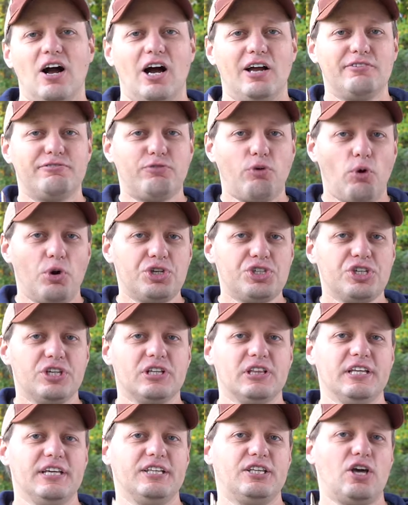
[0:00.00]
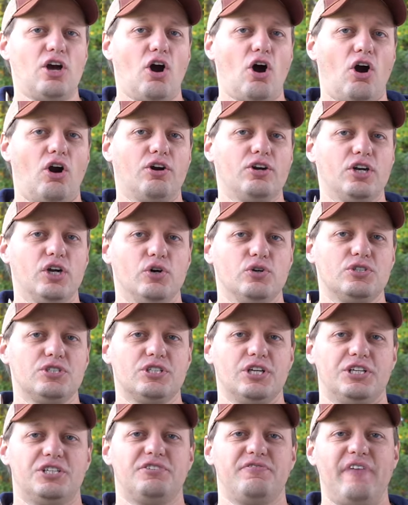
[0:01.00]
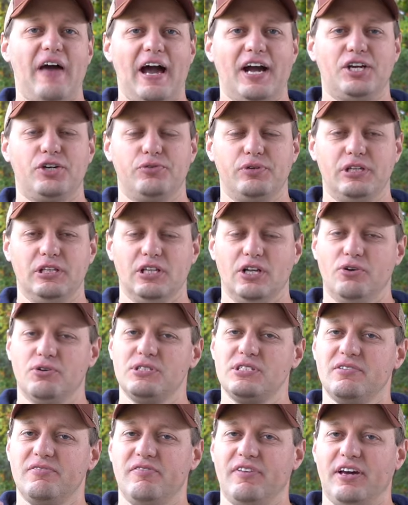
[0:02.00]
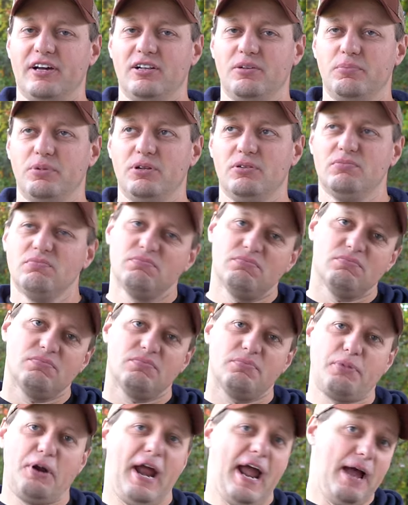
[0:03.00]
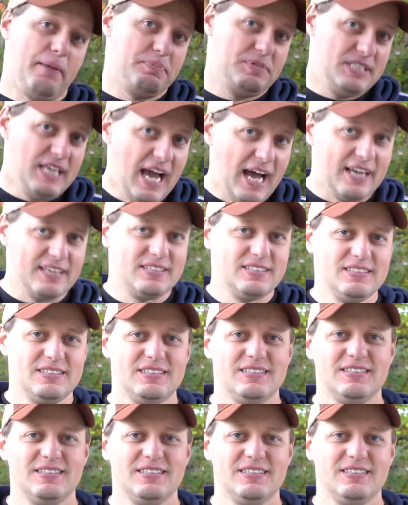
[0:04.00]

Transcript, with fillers: Unfortunately, there are no such factory loads available, perhaps yet.